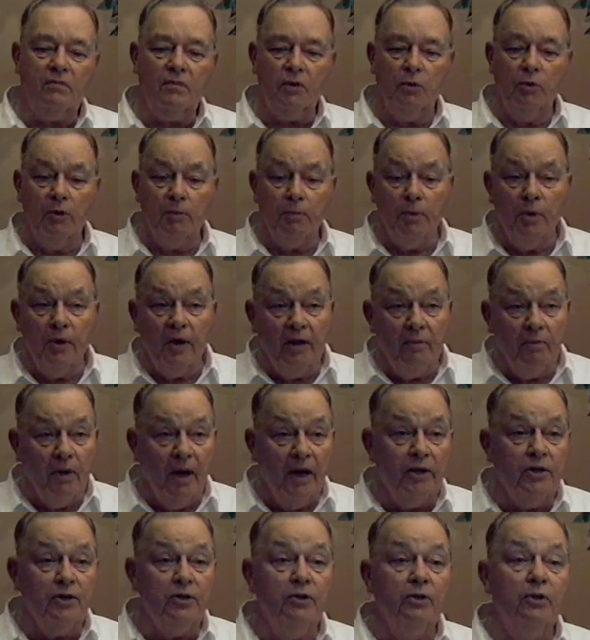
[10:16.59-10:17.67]
We pretty
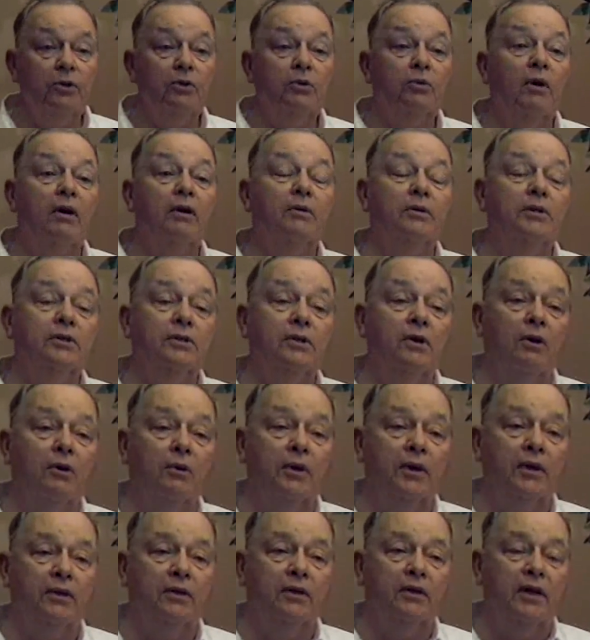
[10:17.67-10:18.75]
much knew what was
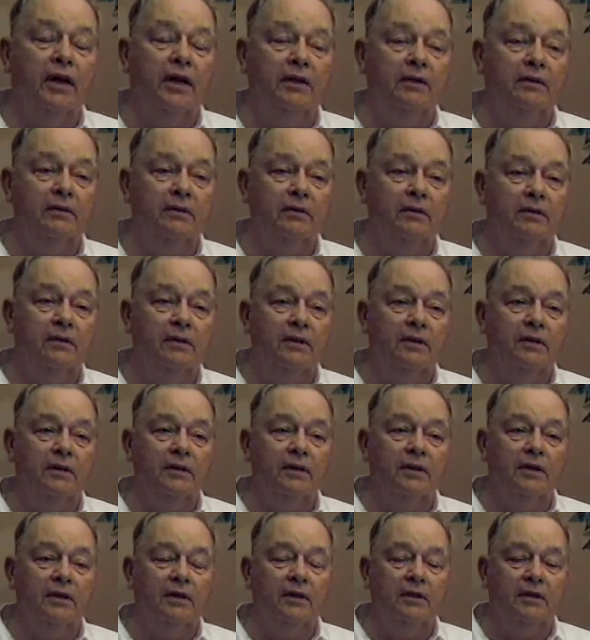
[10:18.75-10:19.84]
going on
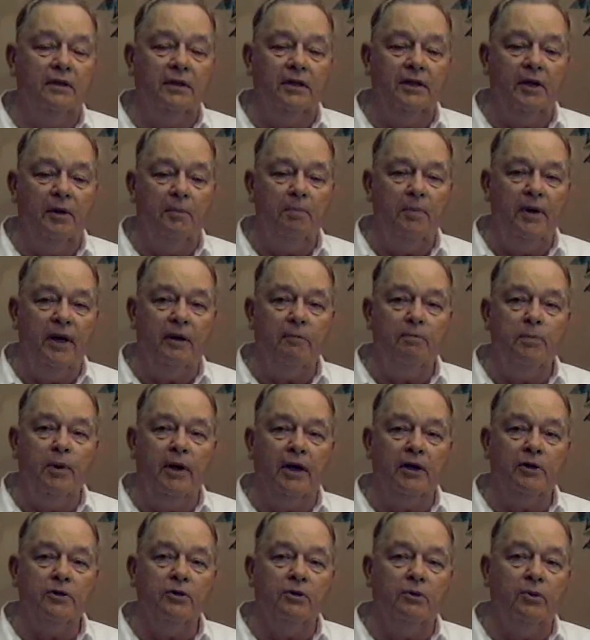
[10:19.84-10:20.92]
in a big
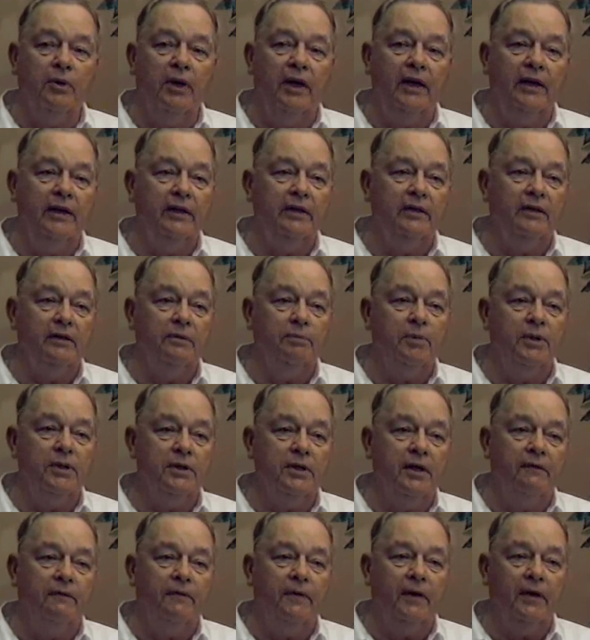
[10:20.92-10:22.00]
picture way in the
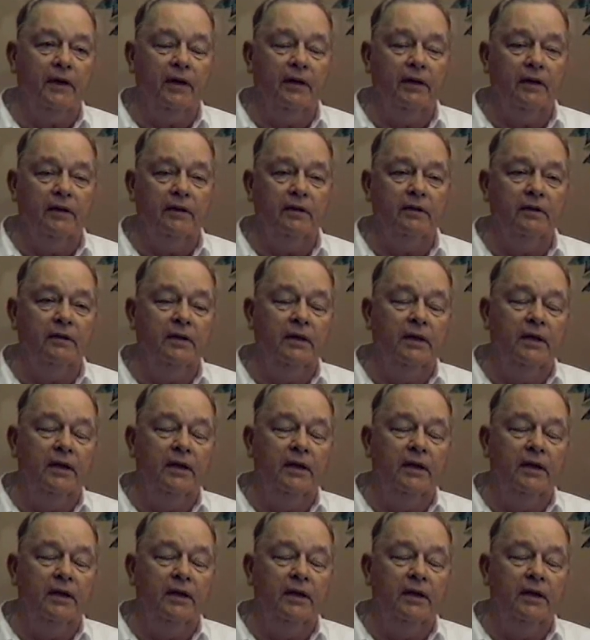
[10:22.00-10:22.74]
Pacific and